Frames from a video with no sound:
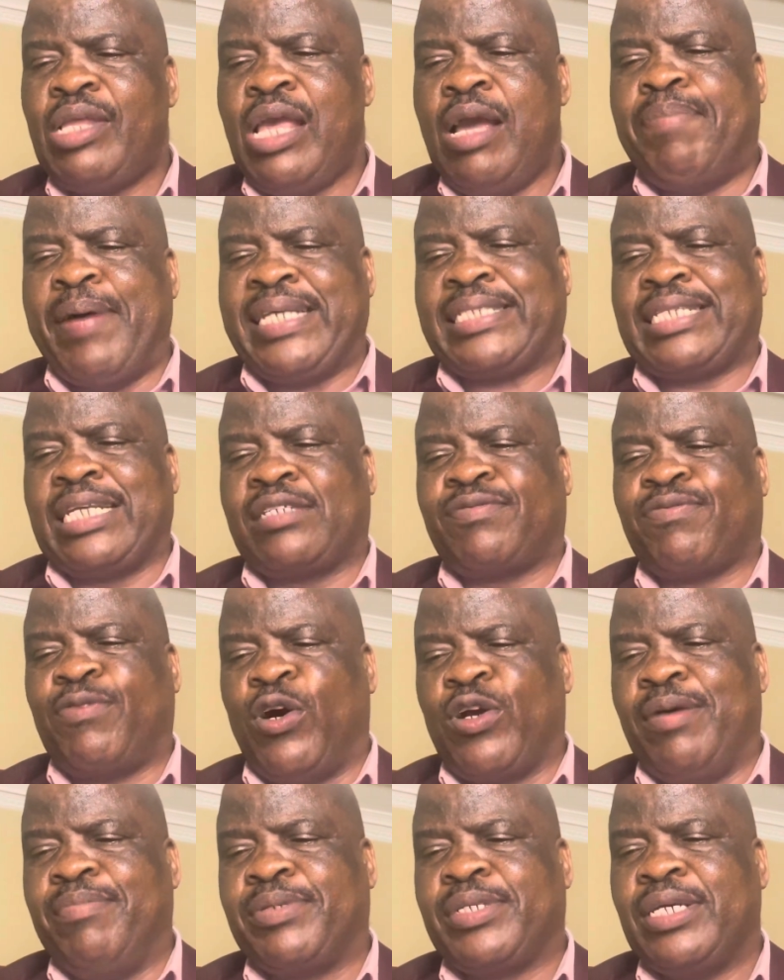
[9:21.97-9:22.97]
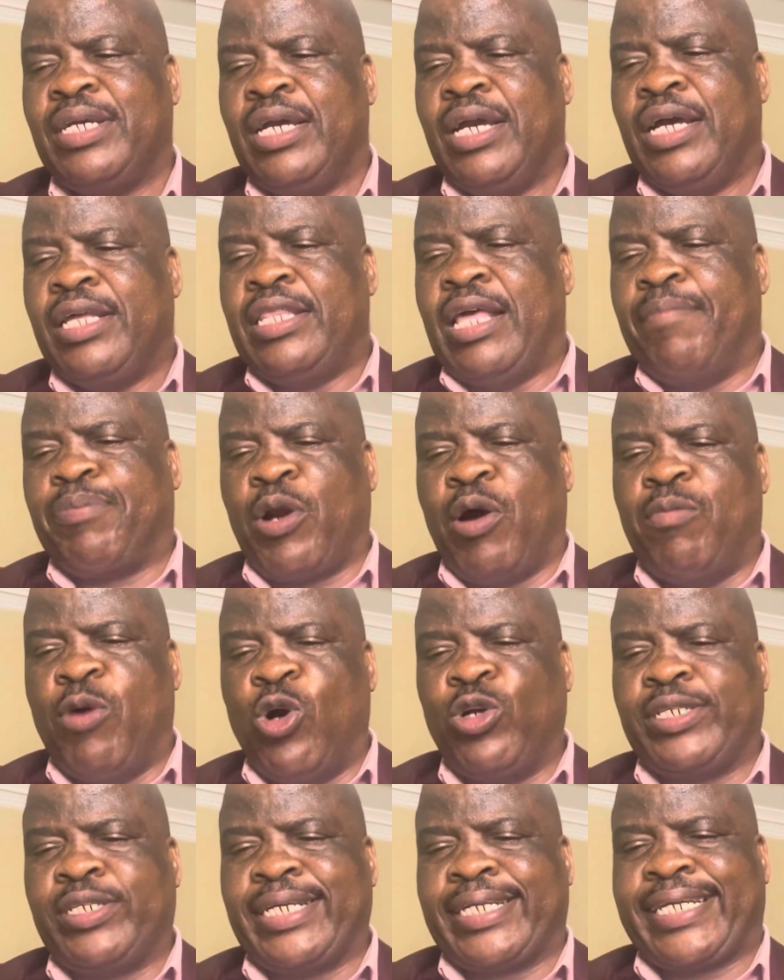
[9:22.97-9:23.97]
pastors' forums, they
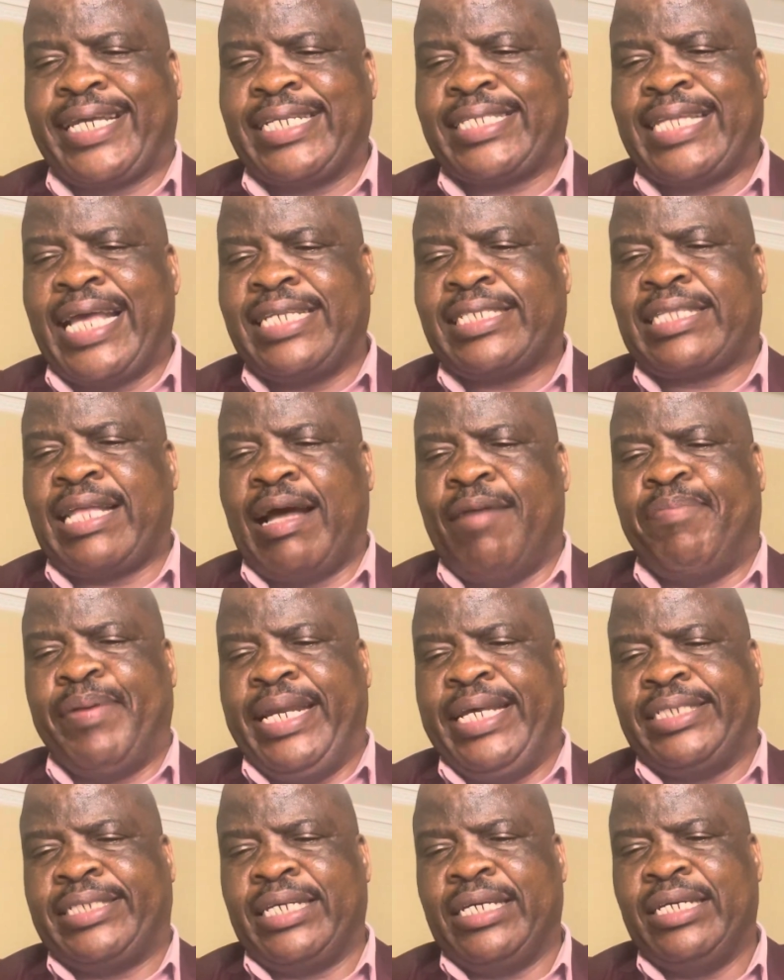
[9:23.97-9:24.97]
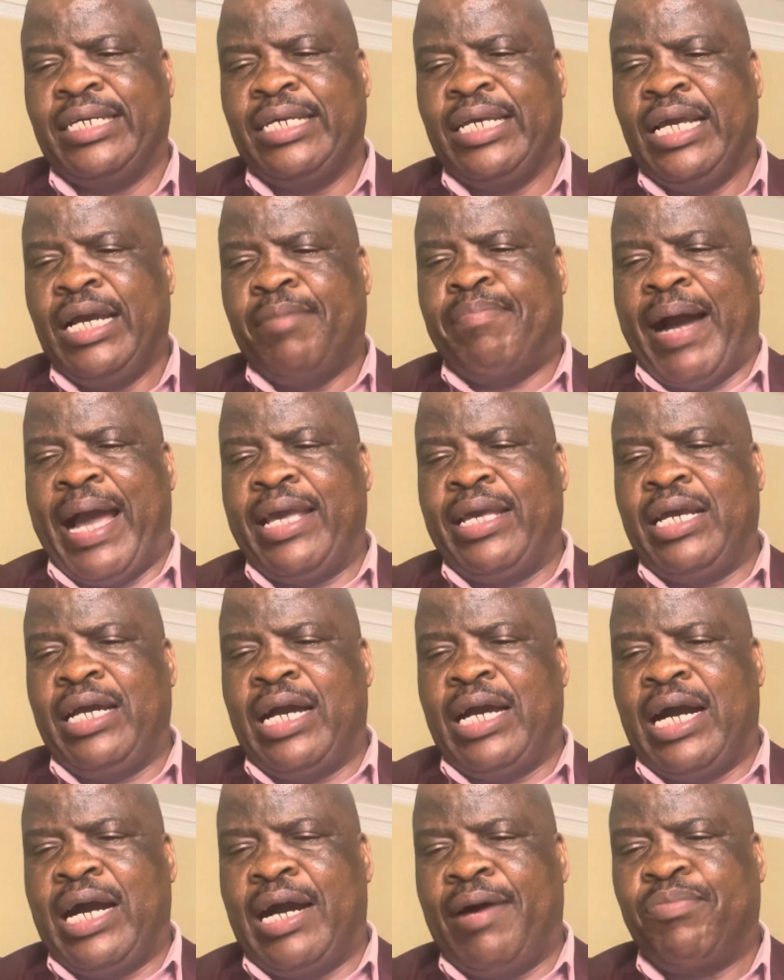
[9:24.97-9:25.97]
promote Christian stability by
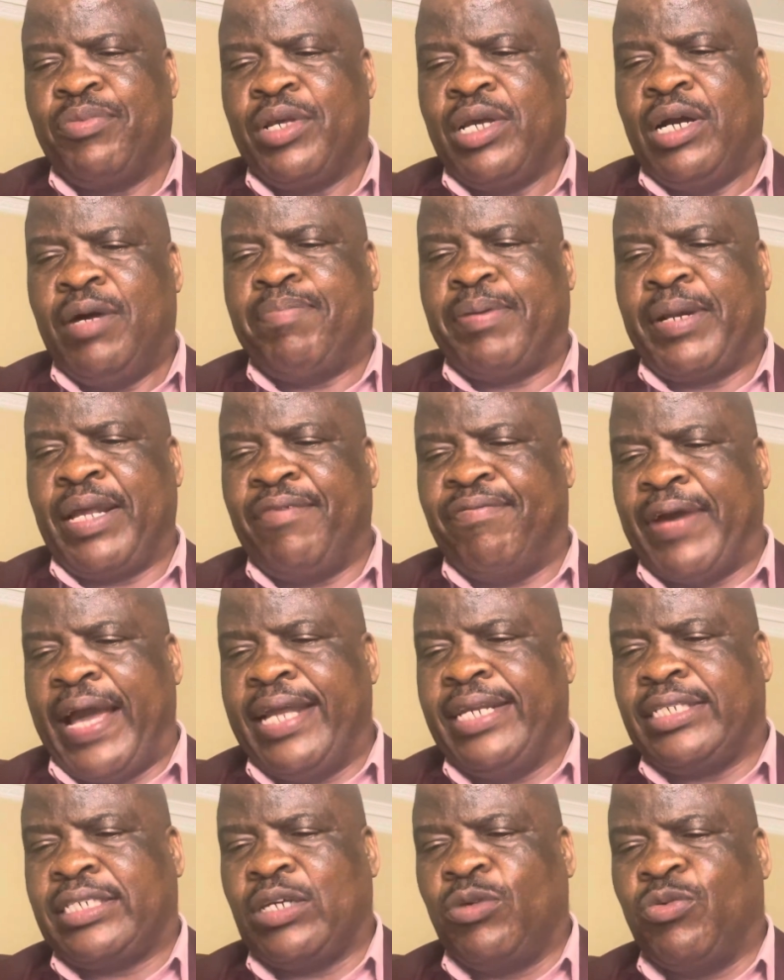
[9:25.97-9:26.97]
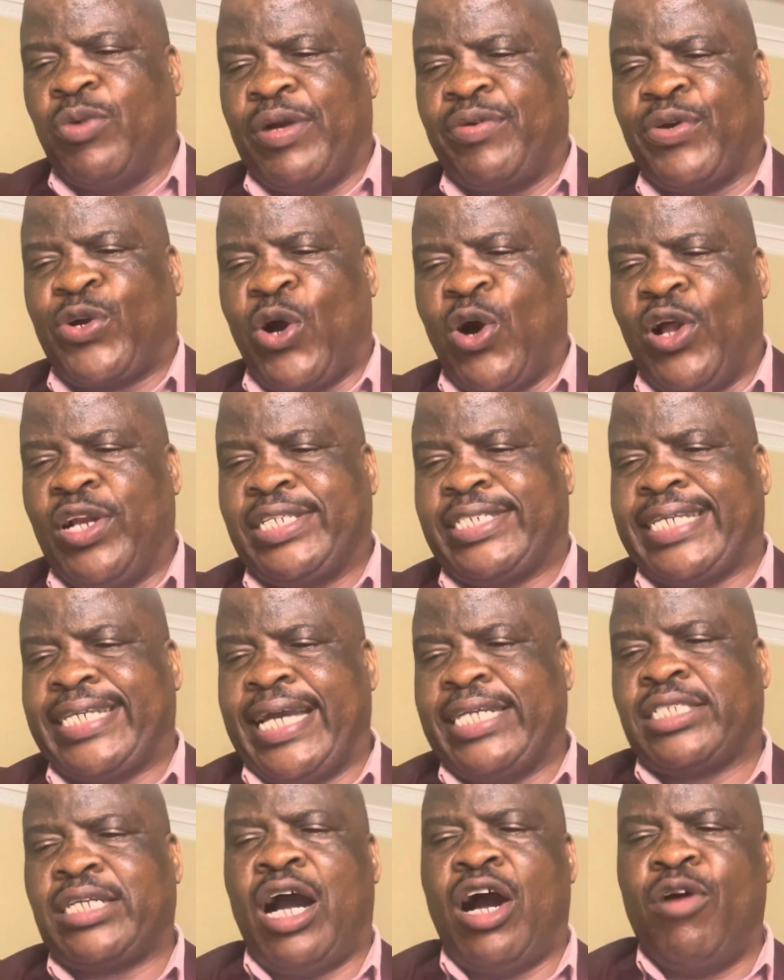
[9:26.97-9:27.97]
preventing what we call
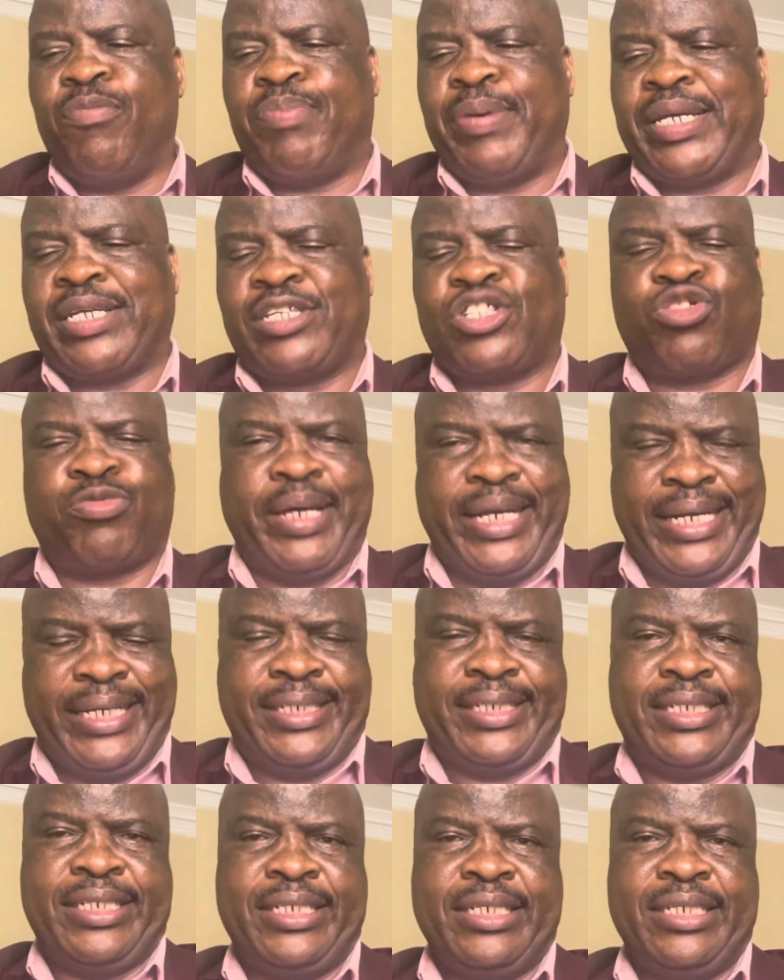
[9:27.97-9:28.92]
church hopping spirit.